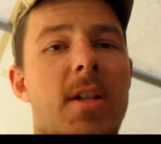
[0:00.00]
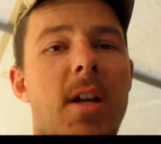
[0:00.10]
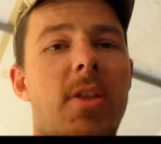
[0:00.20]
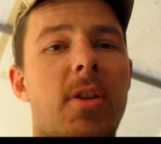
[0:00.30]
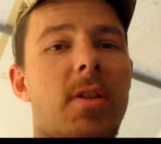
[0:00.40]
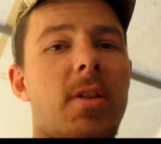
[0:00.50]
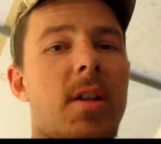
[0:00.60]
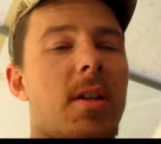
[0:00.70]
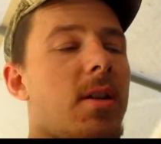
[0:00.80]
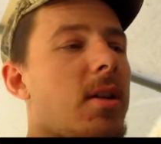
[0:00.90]
I think,
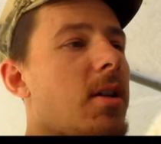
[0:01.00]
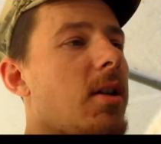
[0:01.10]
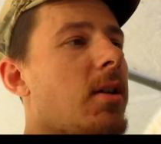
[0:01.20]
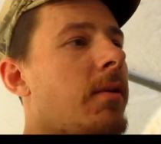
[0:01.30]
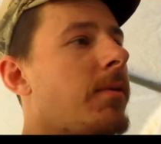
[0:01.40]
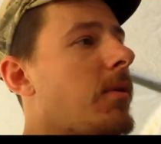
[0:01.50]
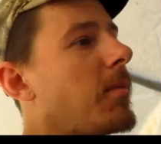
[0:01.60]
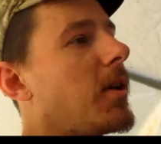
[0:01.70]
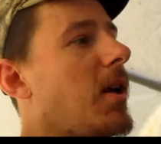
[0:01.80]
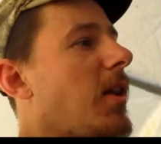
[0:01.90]
and
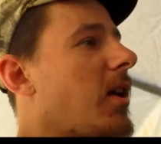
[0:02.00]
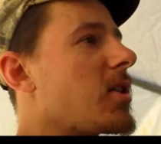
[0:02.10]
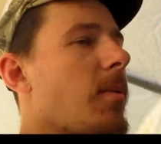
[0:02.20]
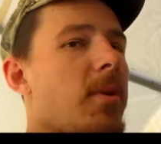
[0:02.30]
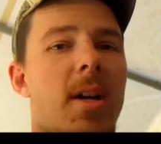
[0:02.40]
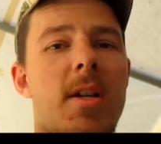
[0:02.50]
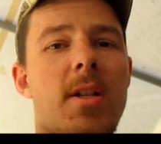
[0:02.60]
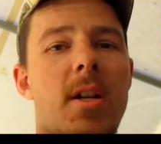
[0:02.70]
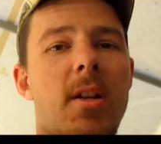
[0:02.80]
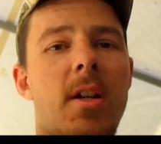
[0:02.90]
but hey, I think it's something you guys are
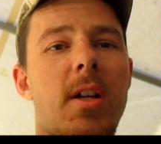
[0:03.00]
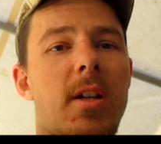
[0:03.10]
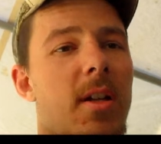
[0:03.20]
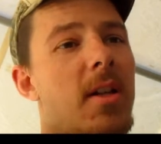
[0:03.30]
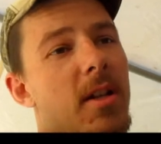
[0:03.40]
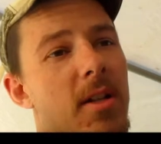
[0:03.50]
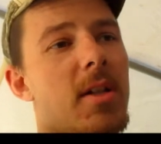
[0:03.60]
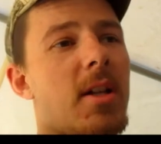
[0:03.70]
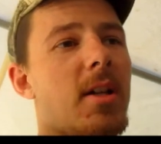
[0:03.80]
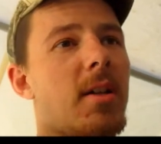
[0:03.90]
going to like, and it is
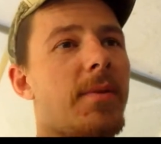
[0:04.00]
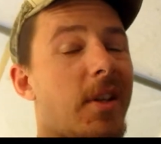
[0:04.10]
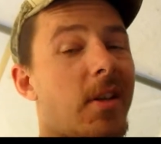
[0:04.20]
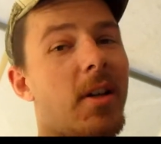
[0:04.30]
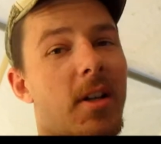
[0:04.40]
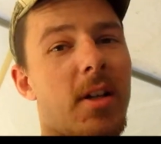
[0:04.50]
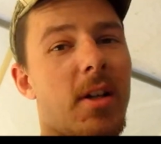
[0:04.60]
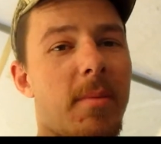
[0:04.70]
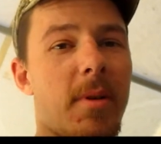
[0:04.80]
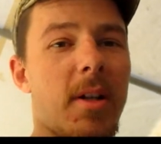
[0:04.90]
a green
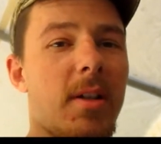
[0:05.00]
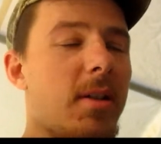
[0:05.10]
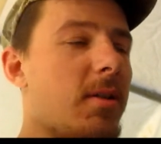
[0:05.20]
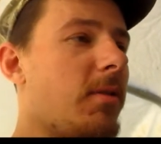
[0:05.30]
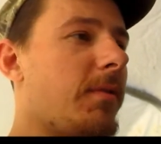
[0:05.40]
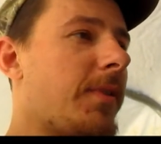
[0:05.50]
combine, you know.